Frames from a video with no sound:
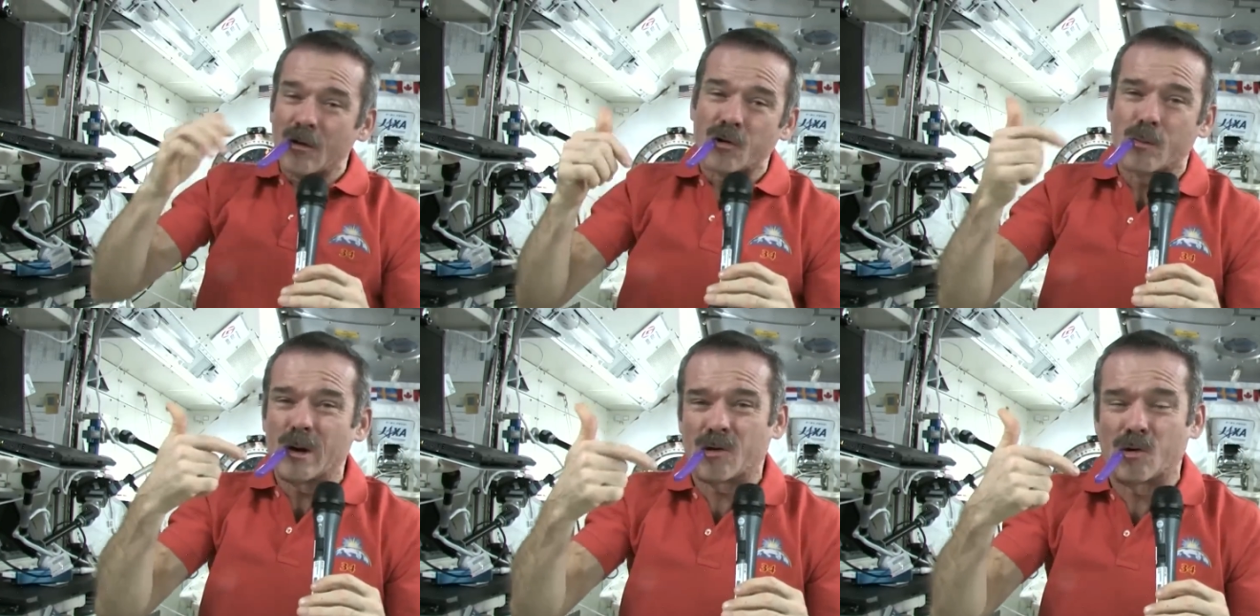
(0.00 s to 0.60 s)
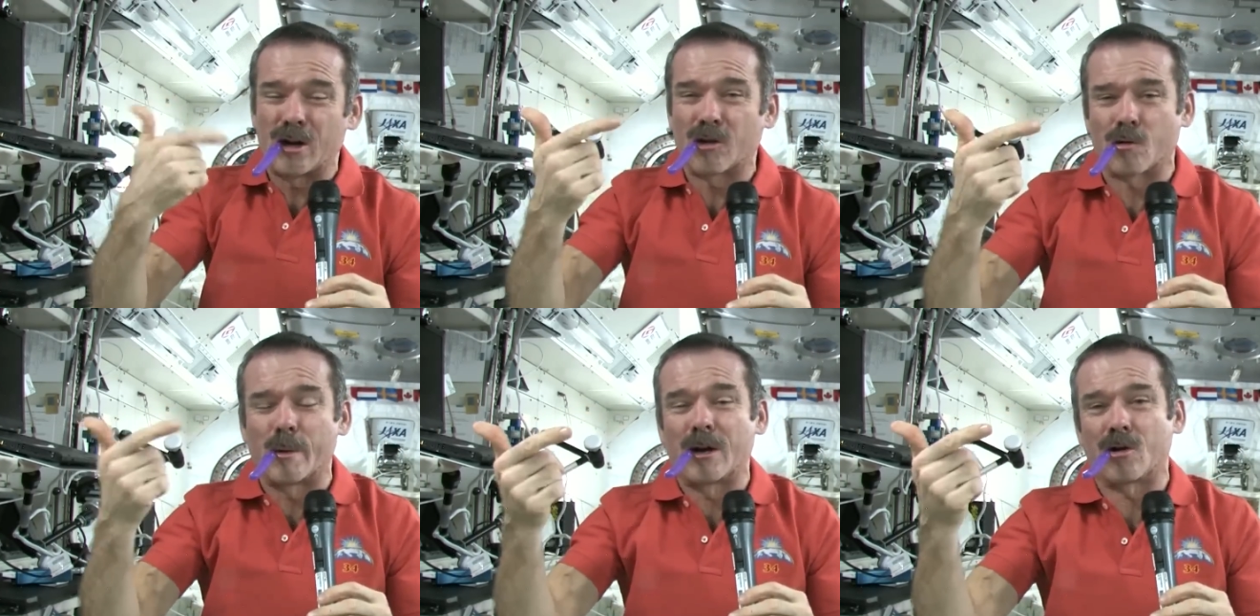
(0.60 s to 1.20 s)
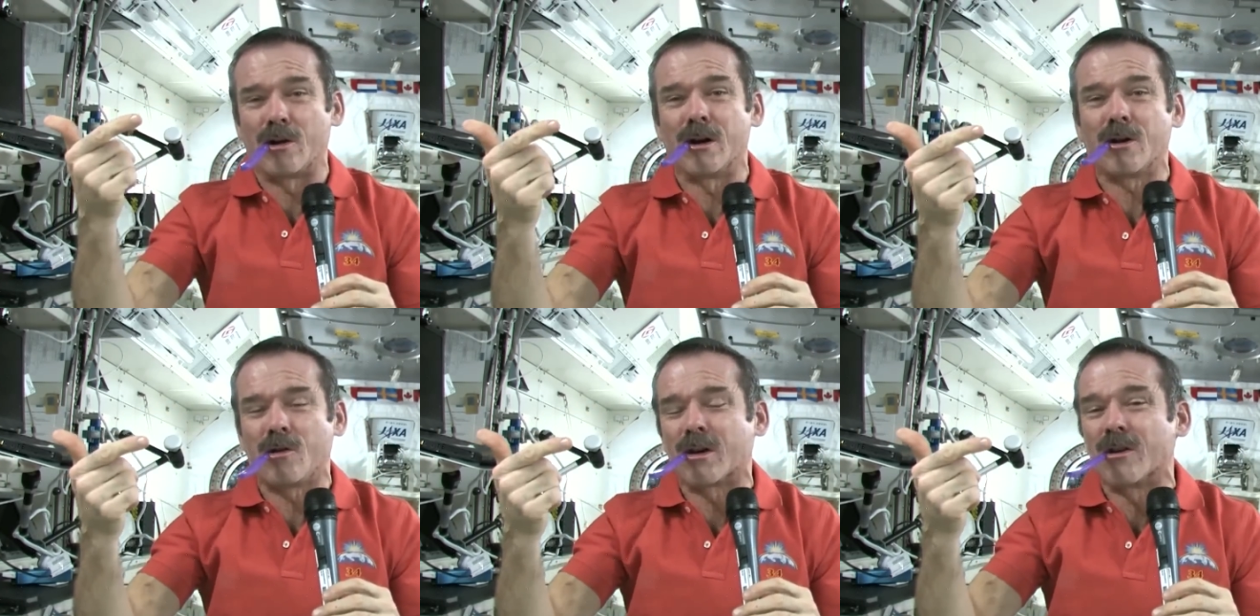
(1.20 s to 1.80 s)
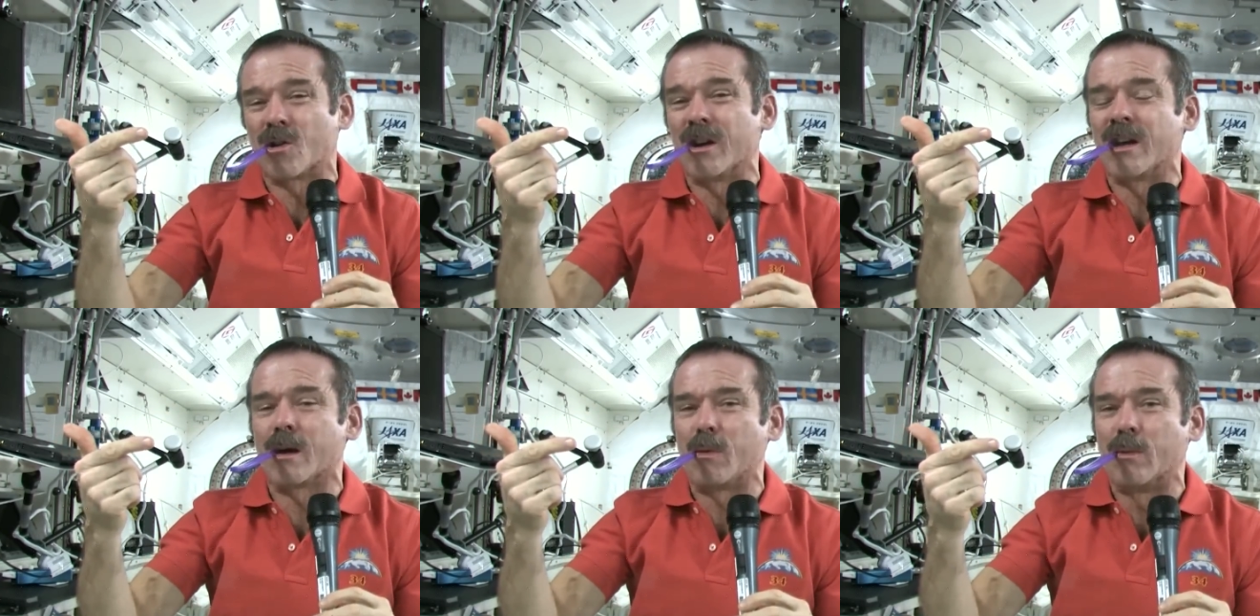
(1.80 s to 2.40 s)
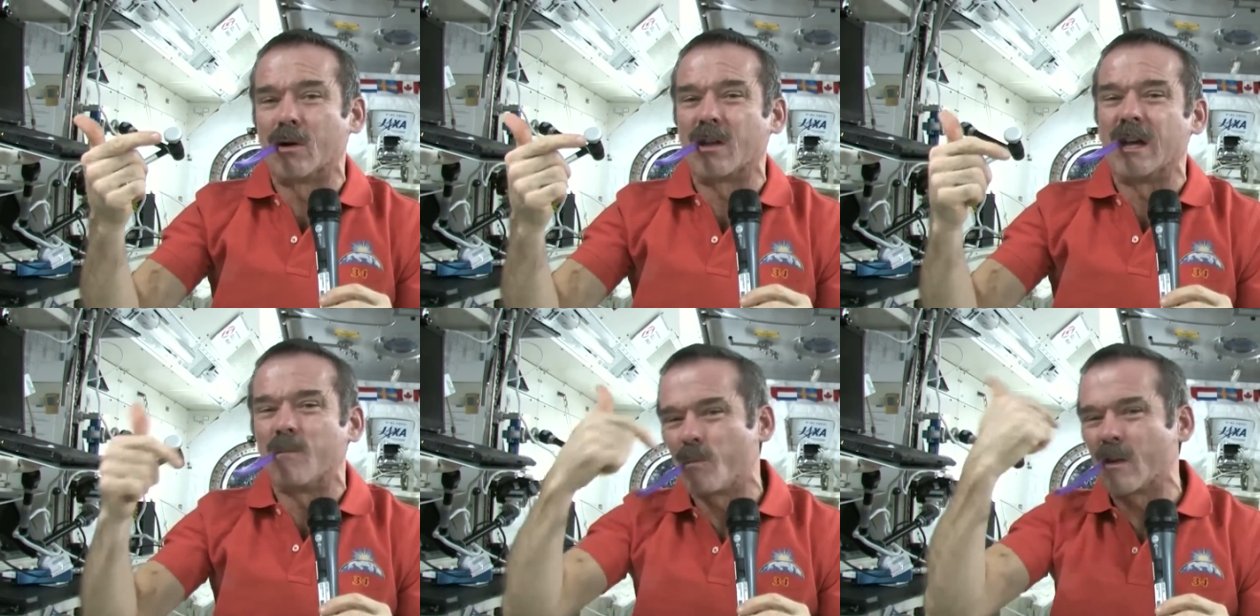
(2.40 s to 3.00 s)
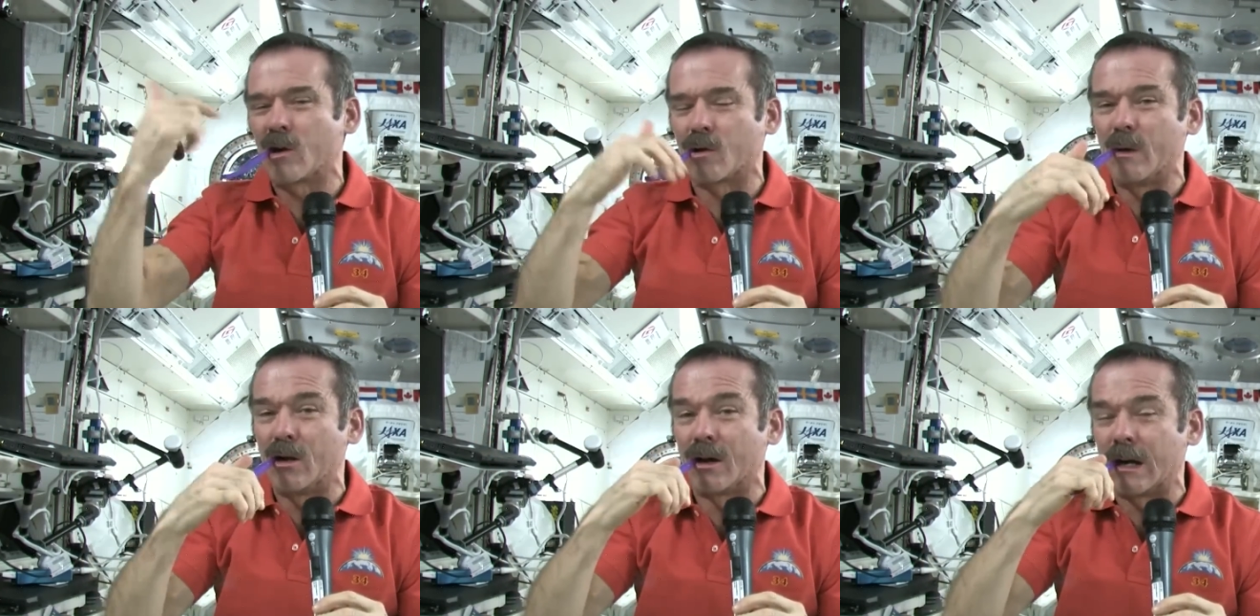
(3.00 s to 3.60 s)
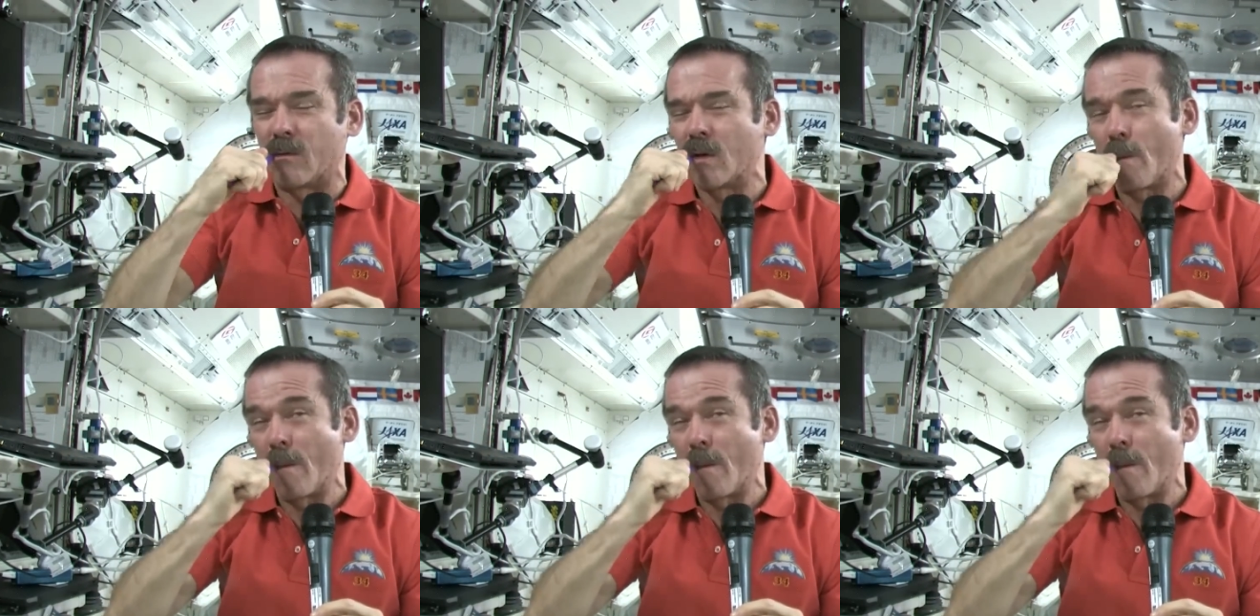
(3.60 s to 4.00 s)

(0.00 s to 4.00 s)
You should brush your teeth for about as long as you can sing Happy Birthday. That should be long enough.